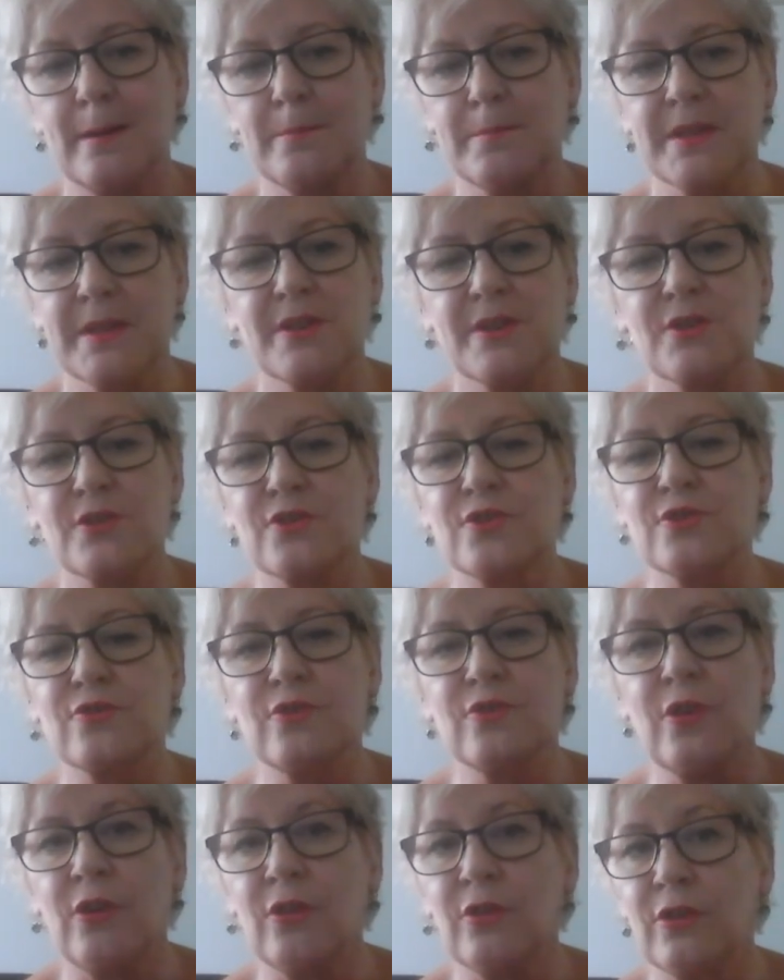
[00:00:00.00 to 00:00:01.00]
There's a
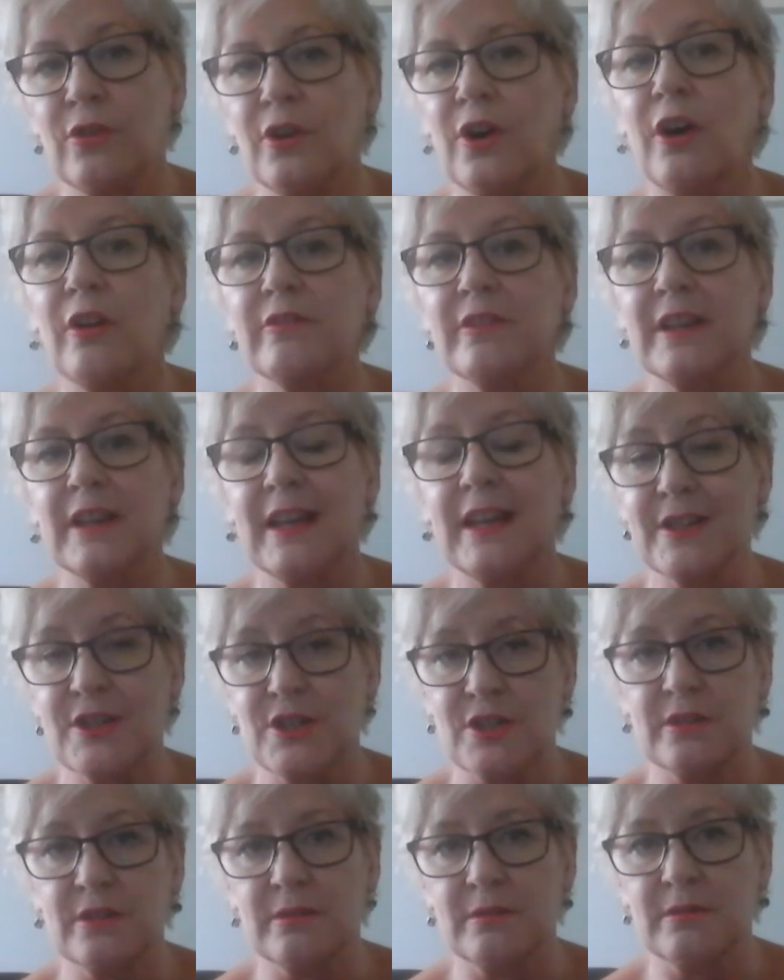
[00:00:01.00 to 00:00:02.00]
strong
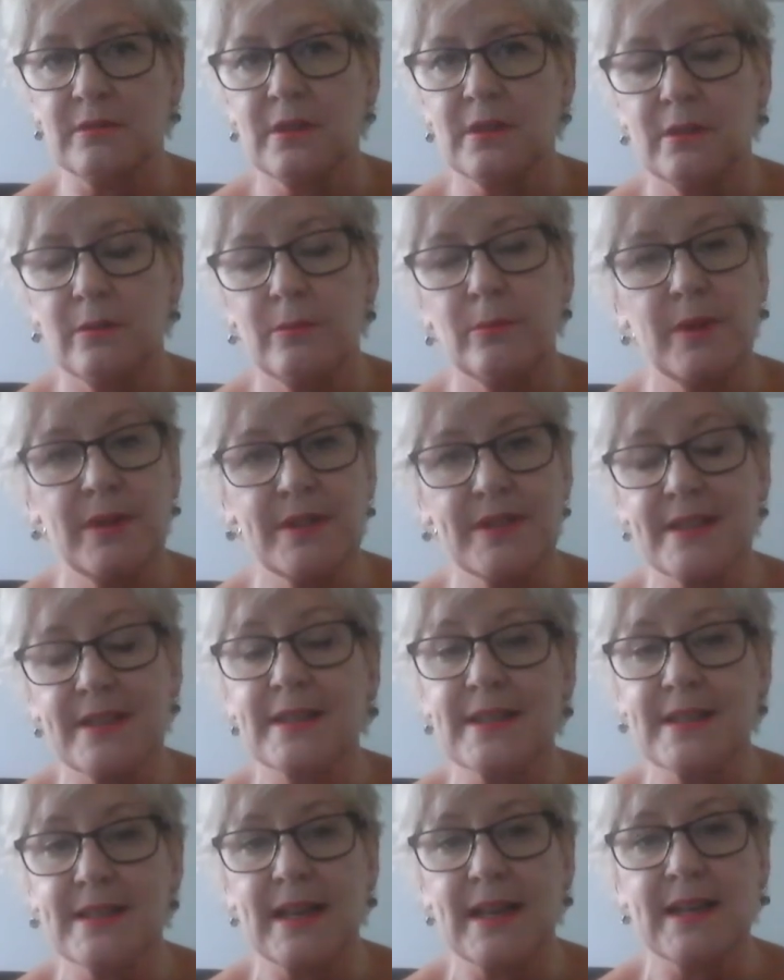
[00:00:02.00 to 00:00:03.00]
correlation with
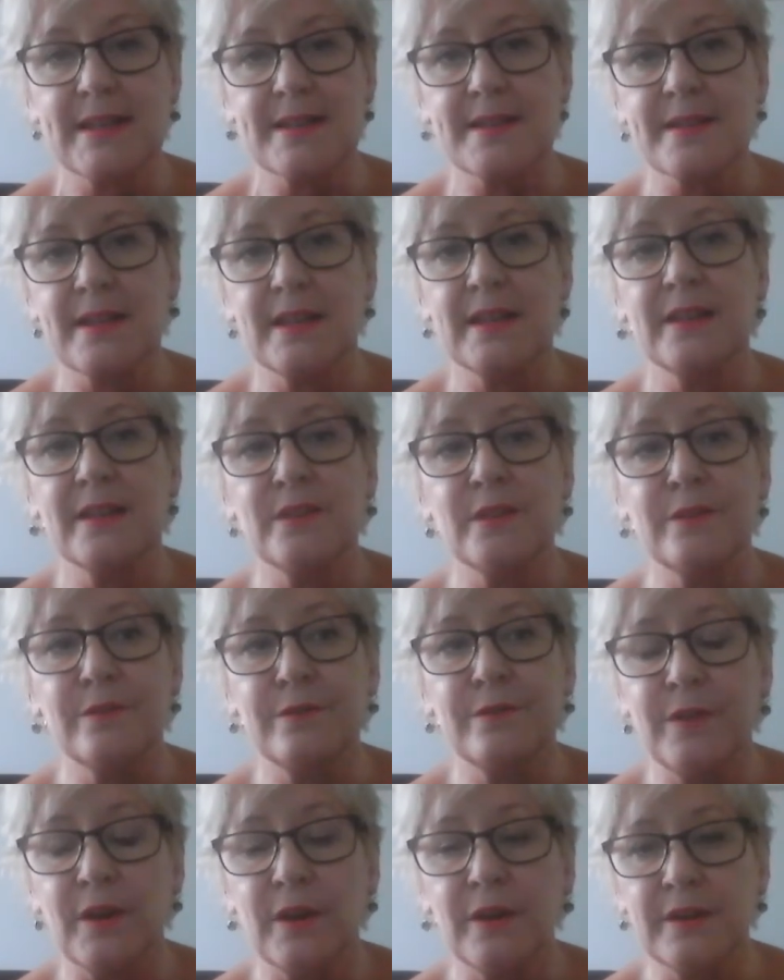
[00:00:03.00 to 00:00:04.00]
success in the
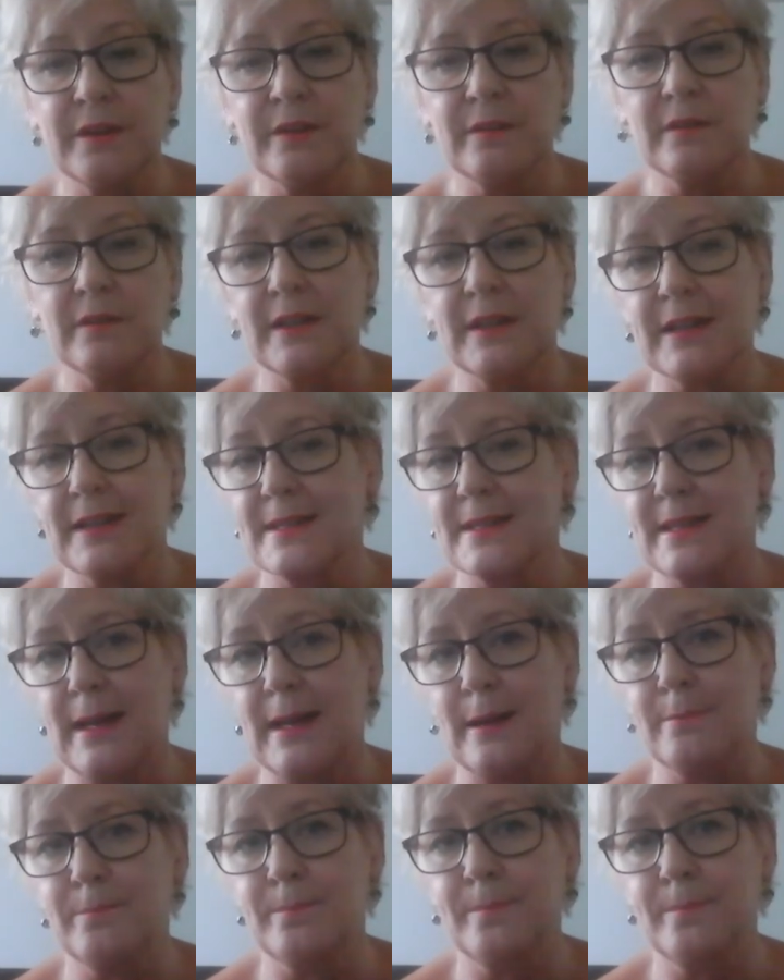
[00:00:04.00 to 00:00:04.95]
final exam.